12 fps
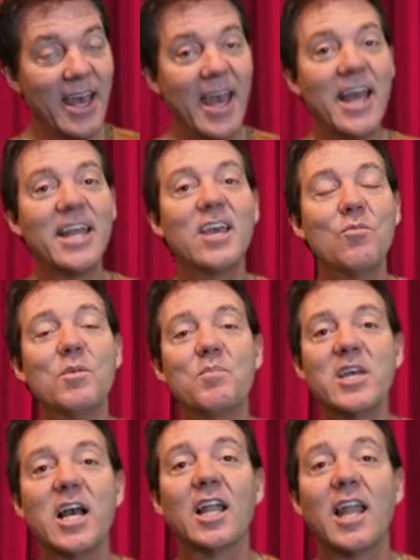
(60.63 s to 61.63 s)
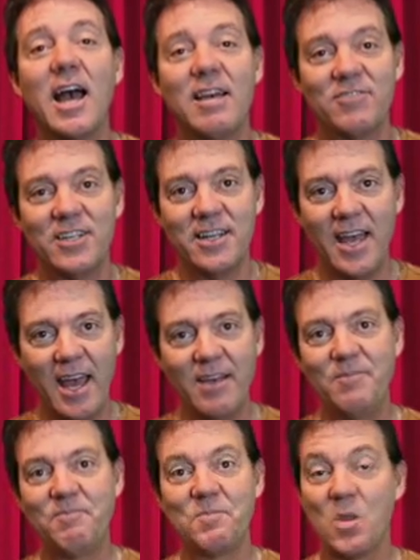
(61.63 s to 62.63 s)
and he would be alive today.
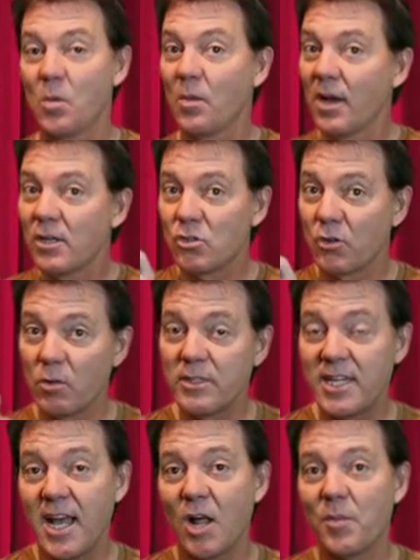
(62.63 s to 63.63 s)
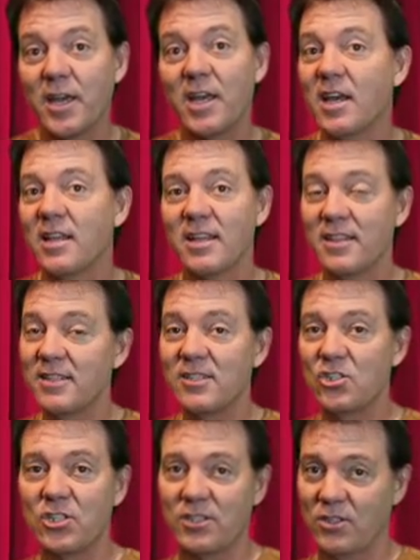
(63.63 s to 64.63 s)
So don't tell me that this is
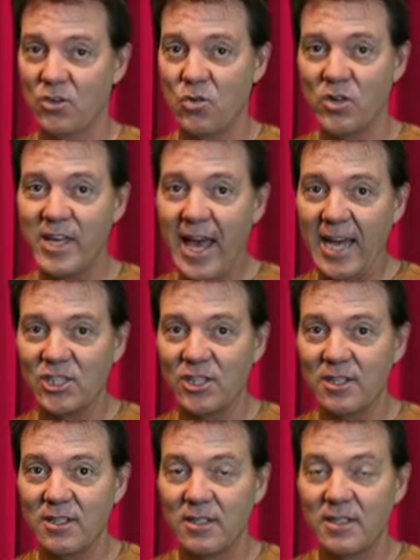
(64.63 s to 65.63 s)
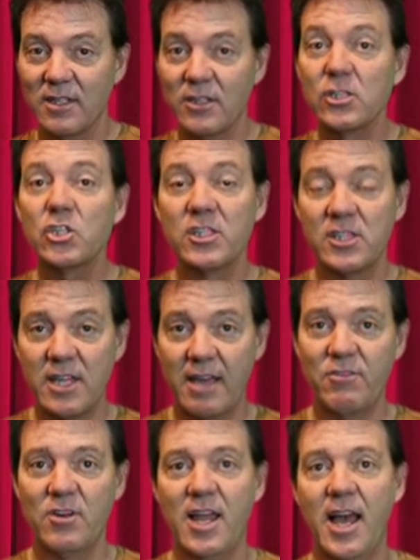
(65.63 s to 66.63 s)
just a cool gadget. This could save
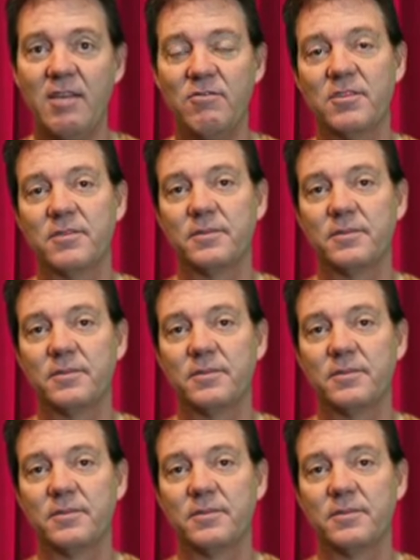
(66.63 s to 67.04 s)
your life.